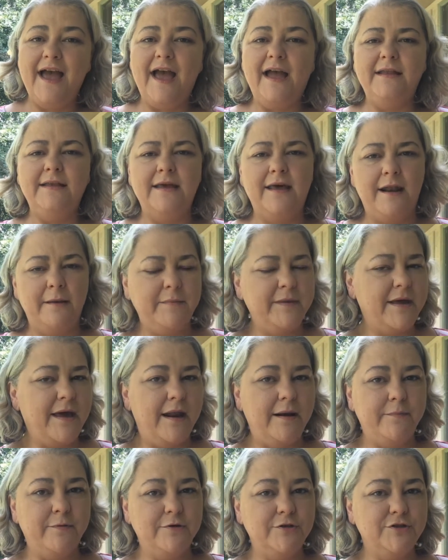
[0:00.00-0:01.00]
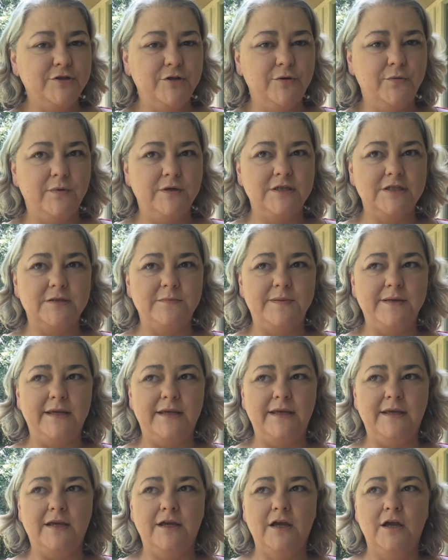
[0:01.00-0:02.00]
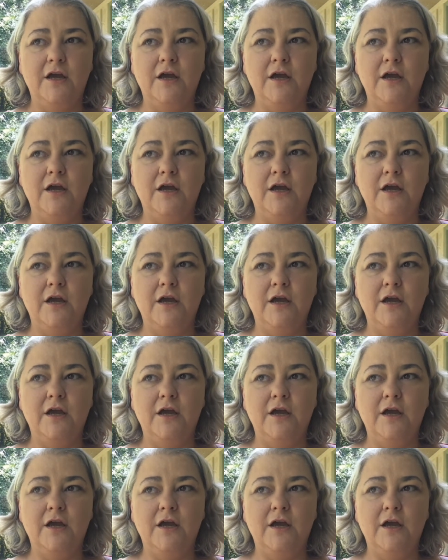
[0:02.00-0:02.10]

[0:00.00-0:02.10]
and yet I'm the kind of person who wants to be